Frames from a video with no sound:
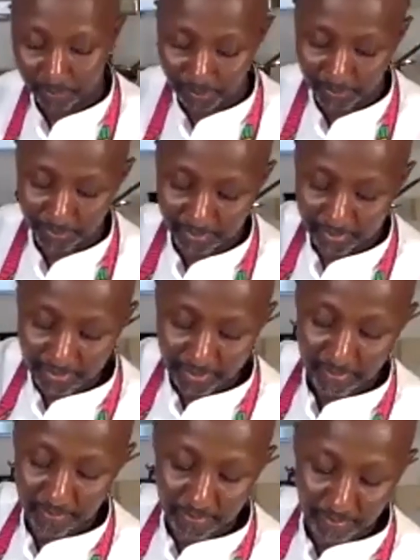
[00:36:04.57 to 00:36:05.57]
Um,
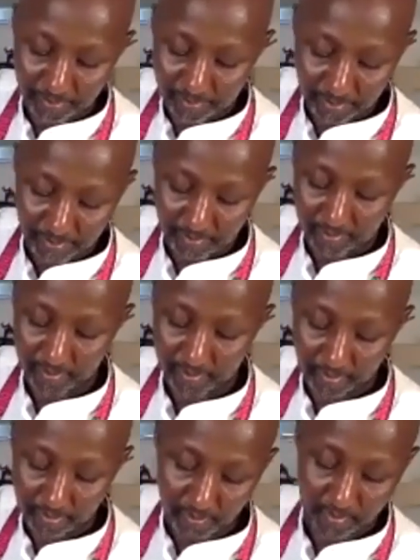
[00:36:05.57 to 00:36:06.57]
Dallin,
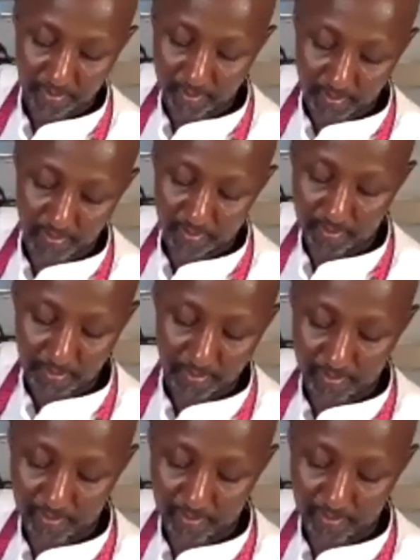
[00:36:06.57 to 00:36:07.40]
were you keeping uh,